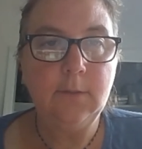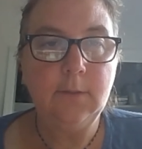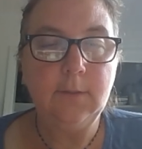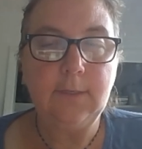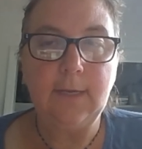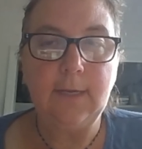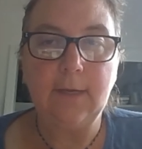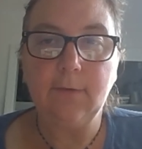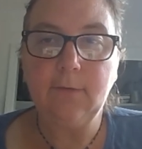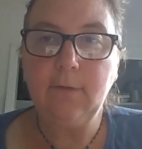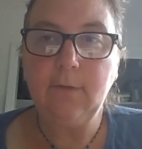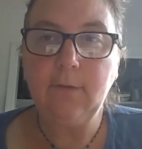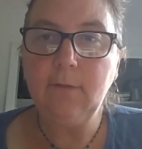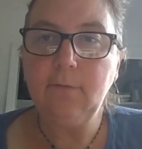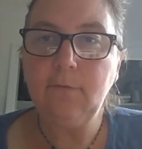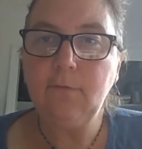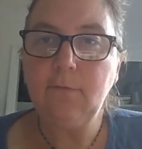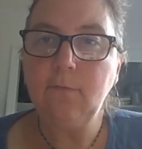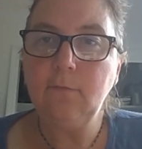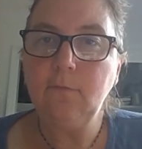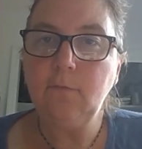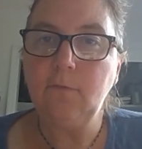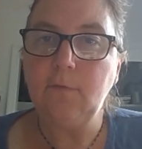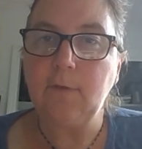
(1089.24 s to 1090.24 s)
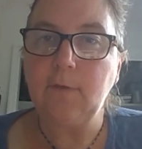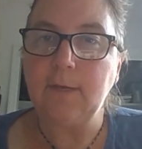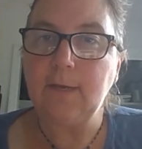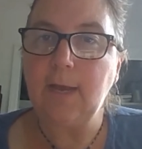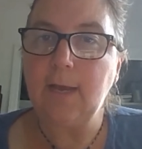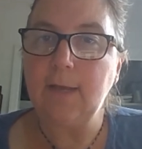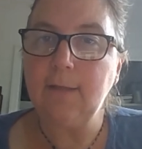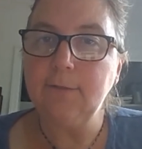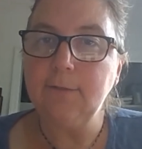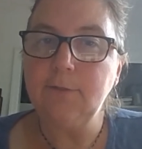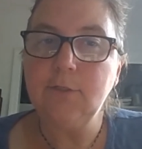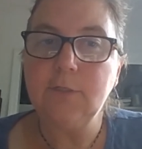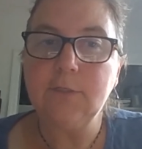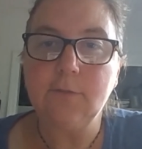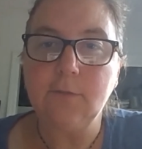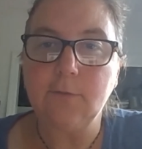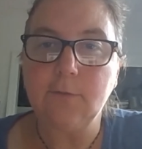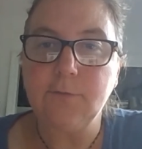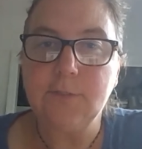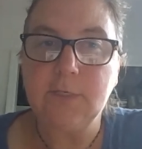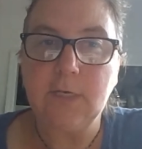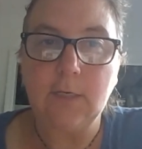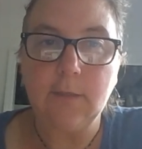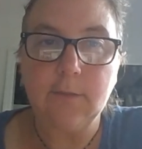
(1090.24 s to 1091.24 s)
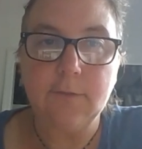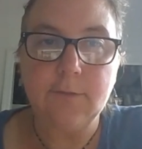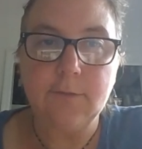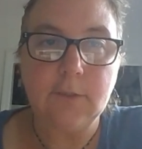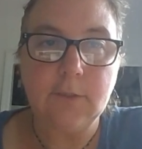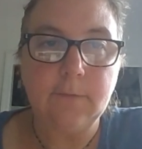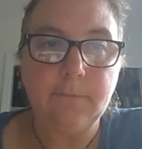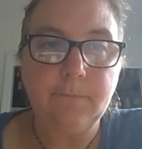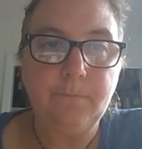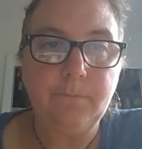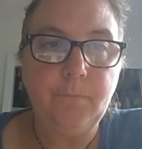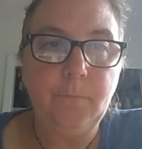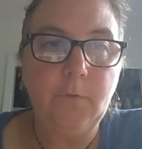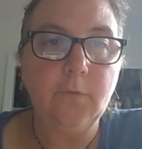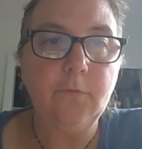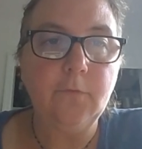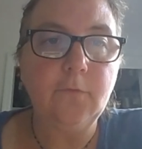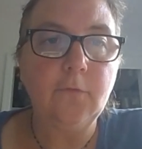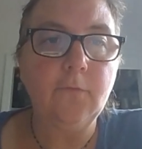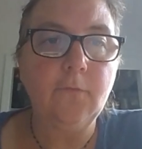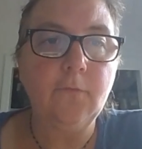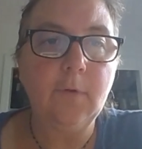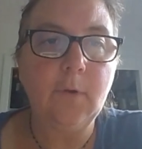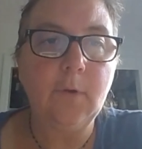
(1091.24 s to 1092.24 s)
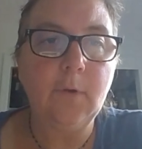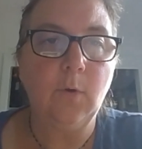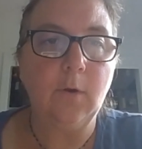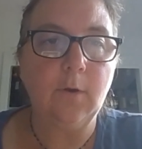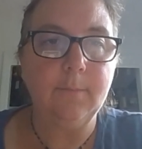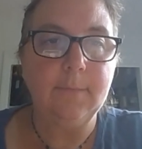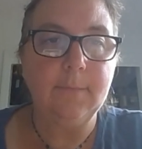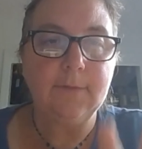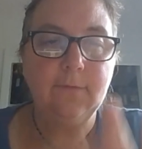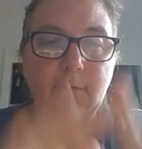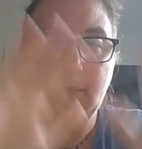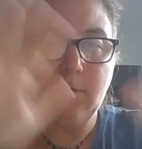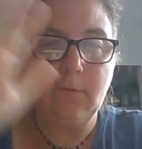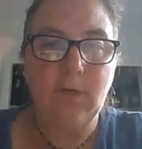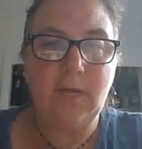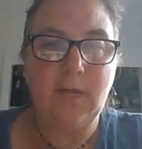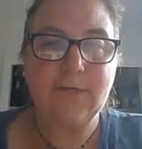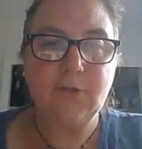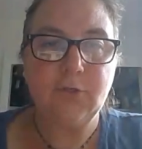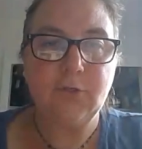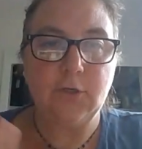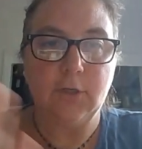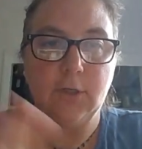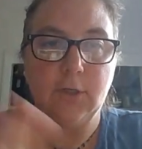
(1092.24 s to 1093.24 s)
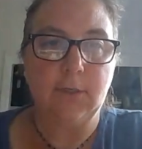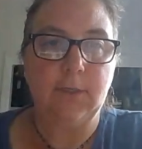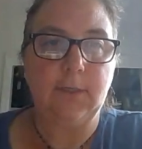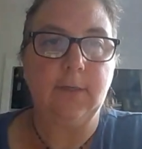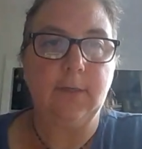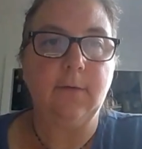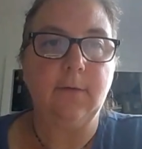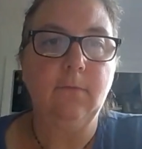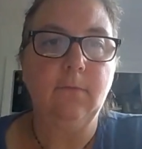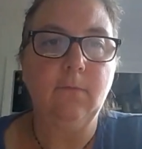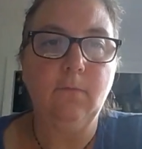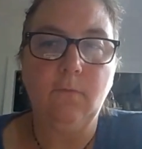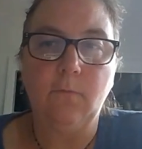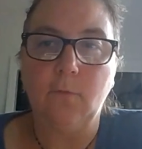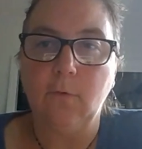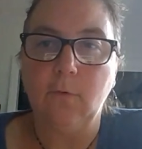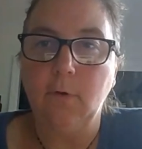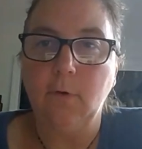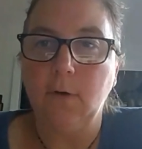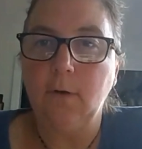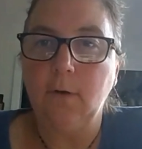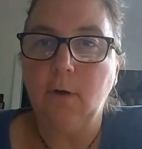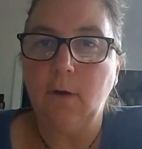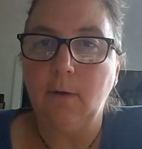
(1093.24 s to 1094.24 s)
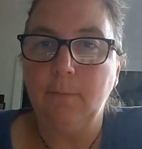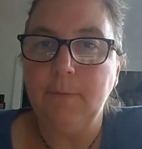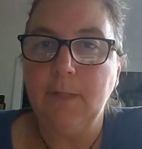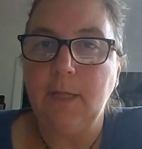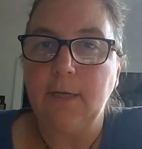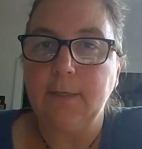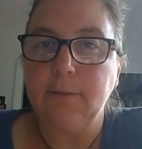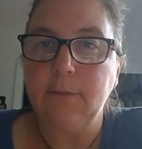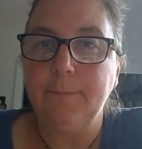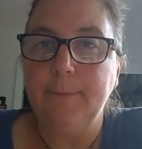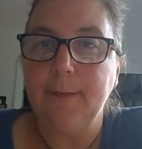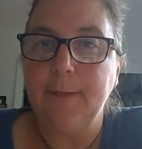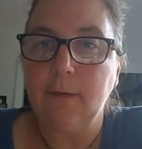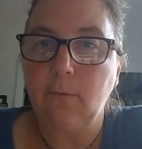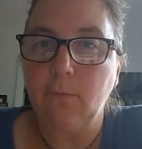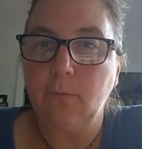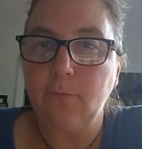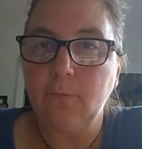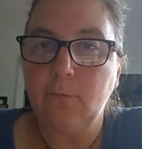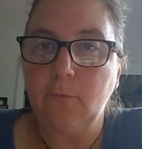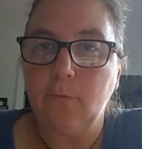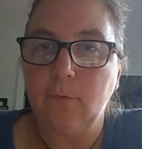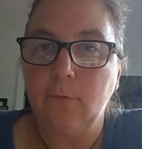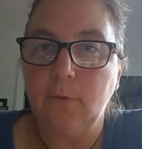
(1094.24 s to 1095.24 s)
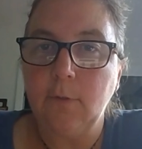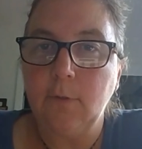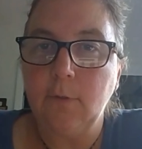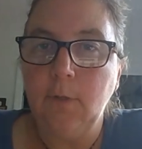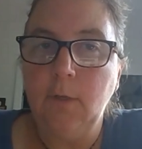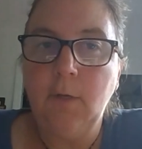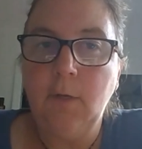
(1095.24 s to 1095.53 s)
calculus, psychology, and sociology. Those are the requirements nationally for applying to medical school.